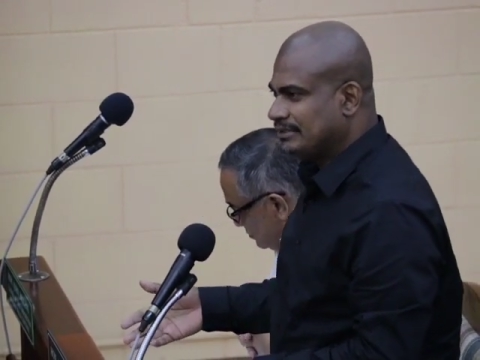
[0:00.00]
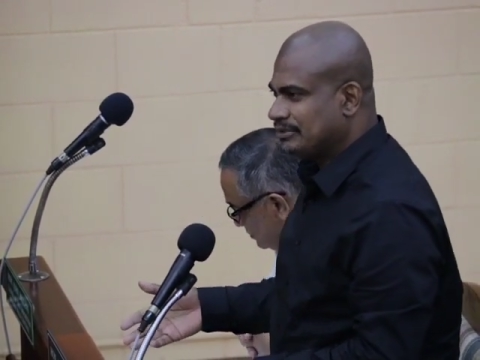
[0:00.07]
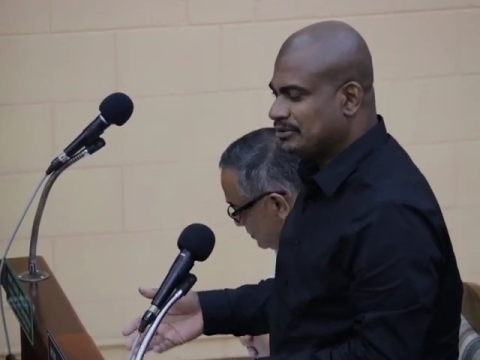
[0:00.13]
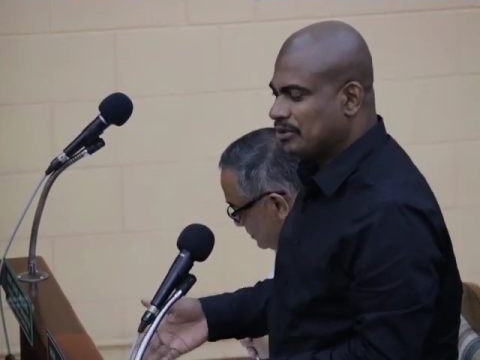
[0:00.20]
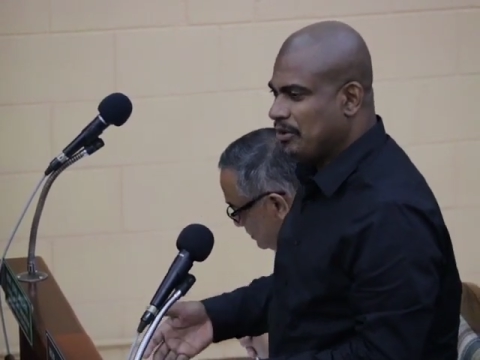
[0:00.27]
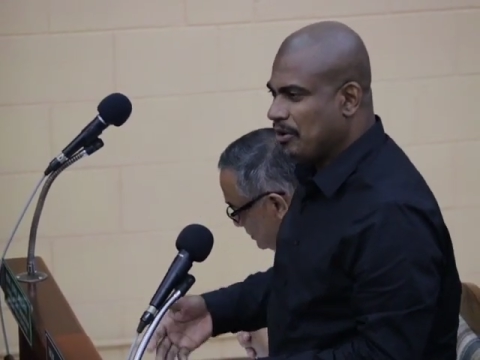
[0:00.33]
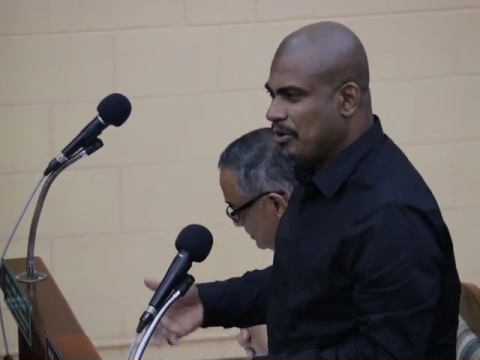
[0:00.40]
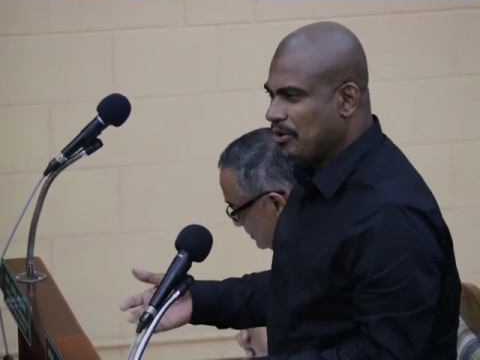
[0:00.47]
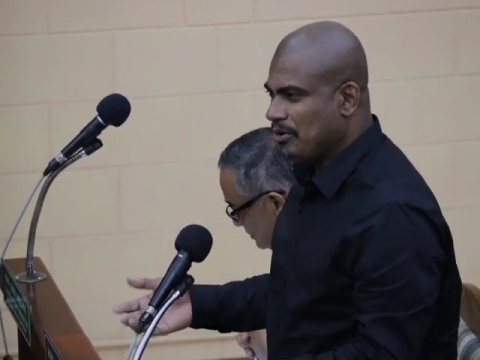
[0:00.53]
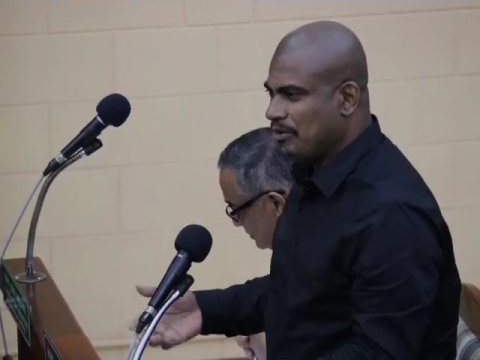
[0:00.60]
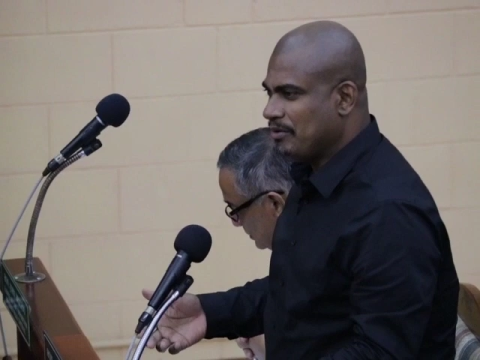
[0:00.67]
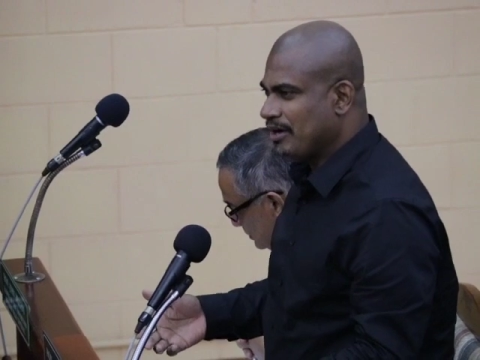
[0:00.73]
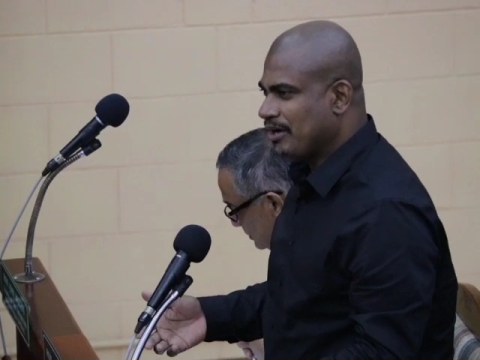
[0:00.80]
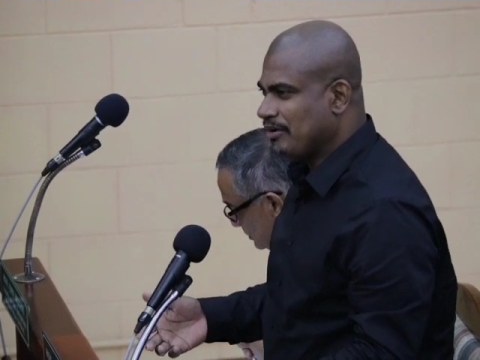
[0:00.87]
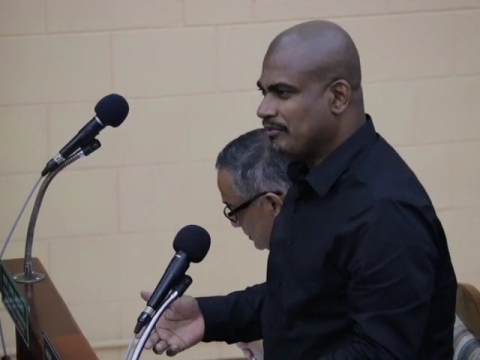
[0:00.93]
So
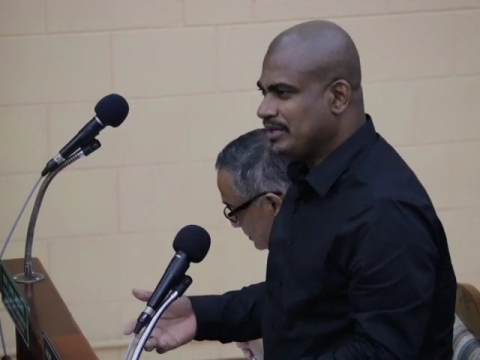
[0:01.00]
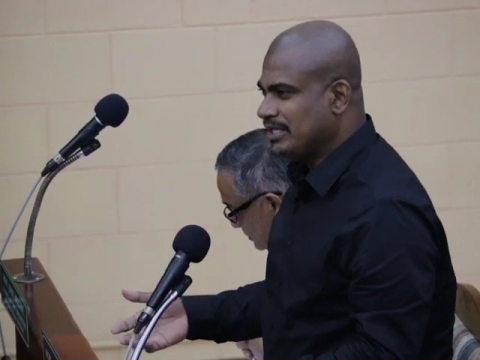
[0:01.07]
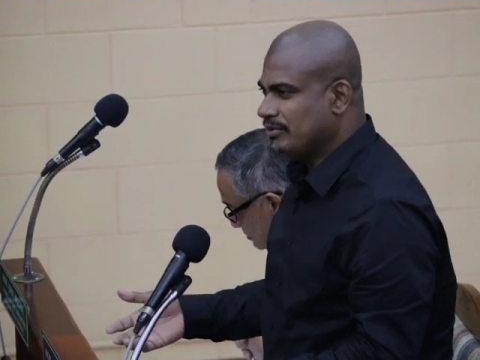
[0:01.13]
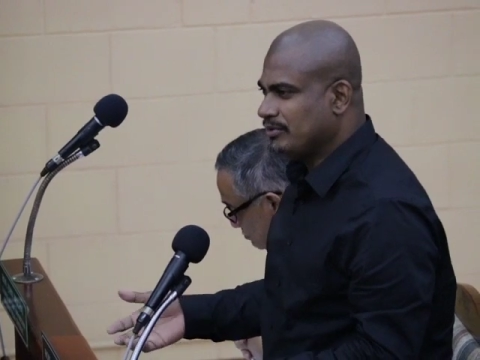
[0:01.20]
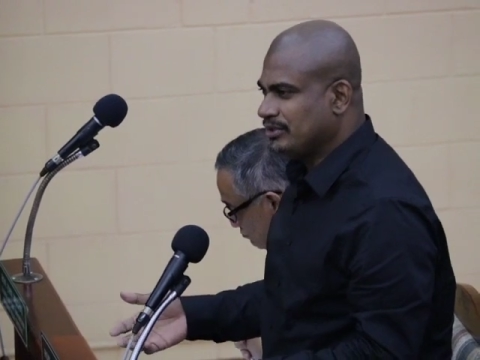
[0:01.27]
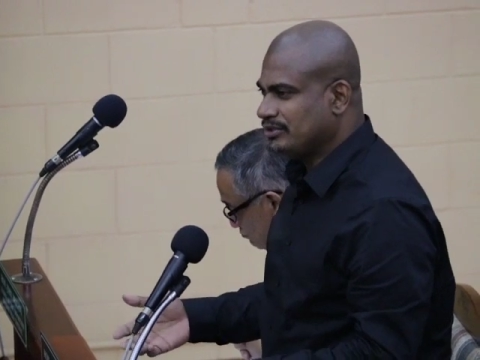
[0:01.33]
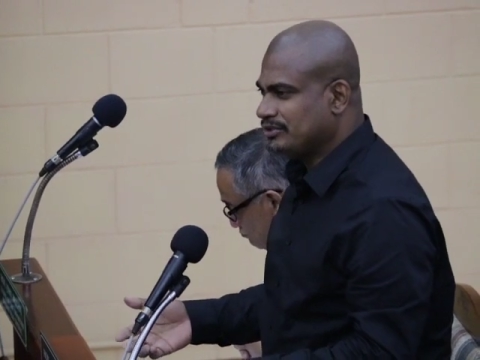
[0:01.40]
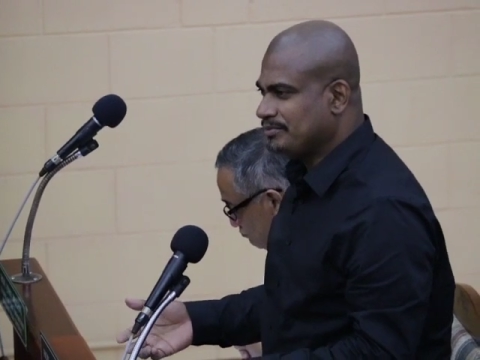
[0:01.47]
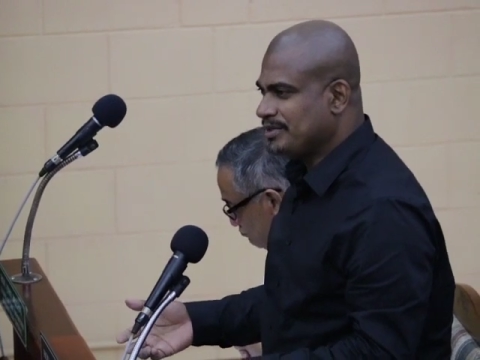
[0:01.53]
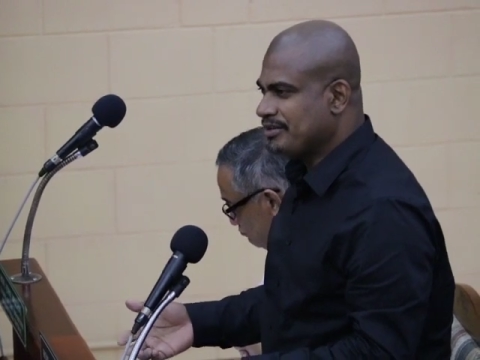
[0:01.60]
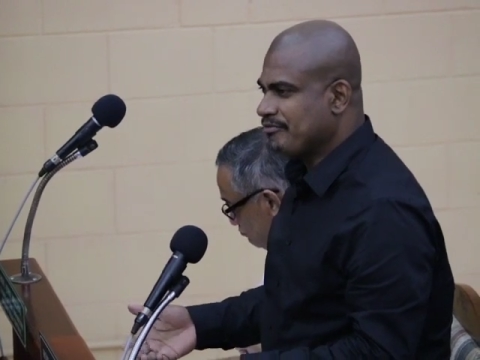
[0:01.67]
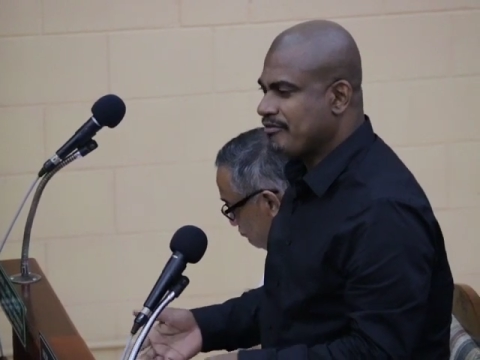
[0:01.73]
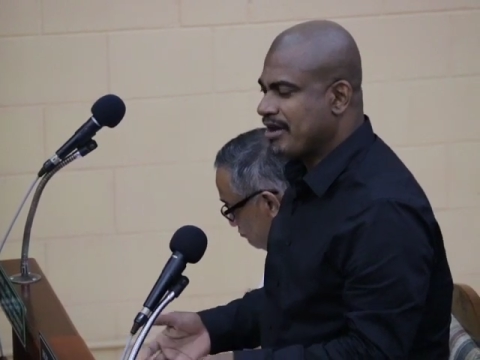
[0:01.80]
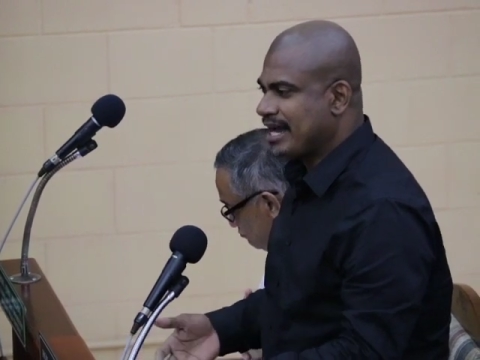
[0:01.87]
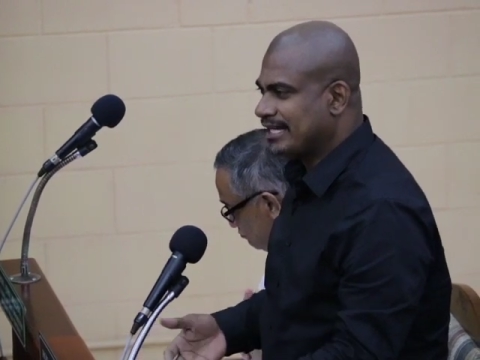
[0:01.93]
how are we going to be
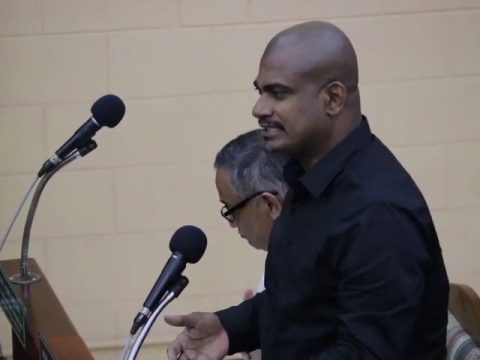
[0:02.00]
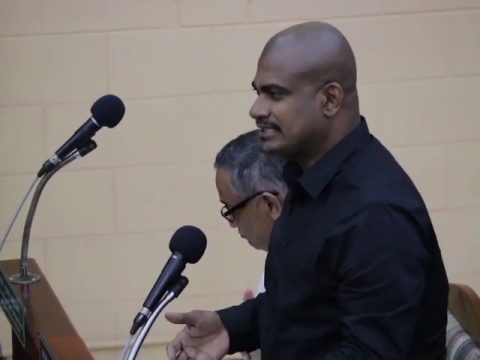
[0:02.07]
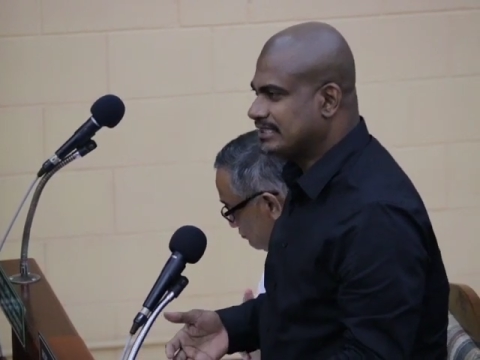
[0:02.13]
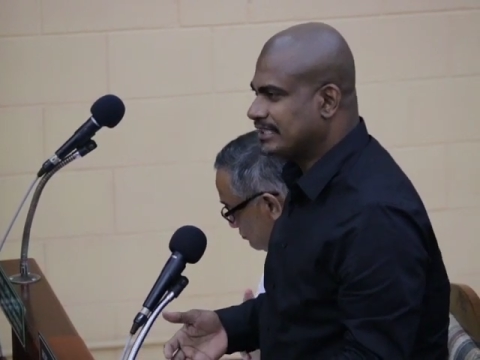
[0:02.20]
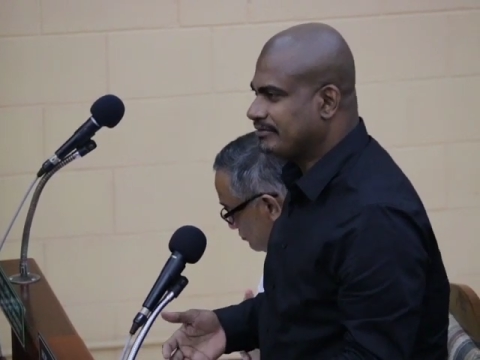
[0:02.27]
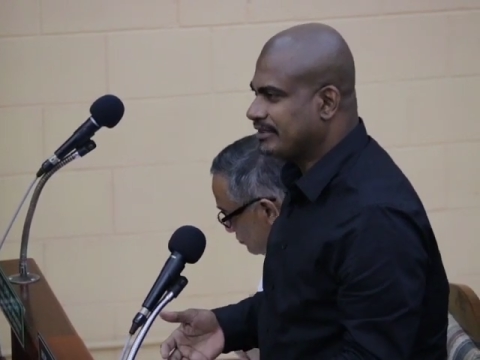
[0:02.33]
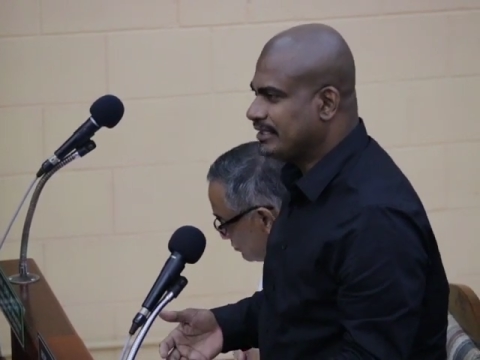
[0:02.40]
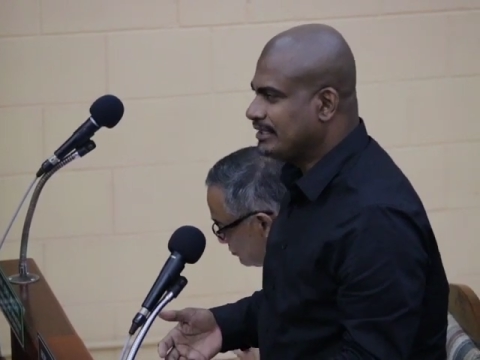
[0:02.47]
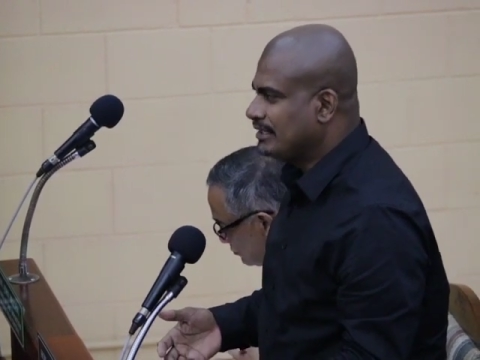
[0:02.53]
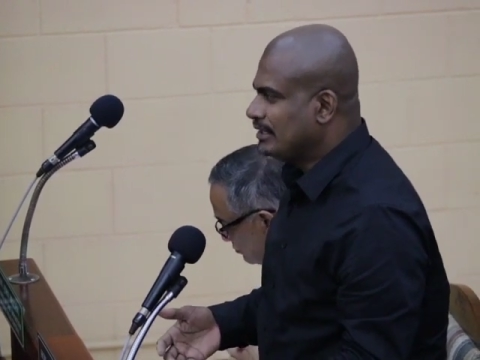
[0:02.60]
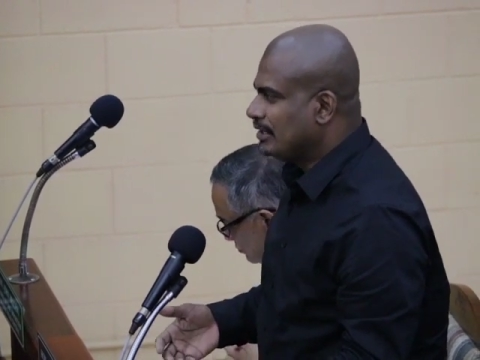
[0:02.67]
reactionary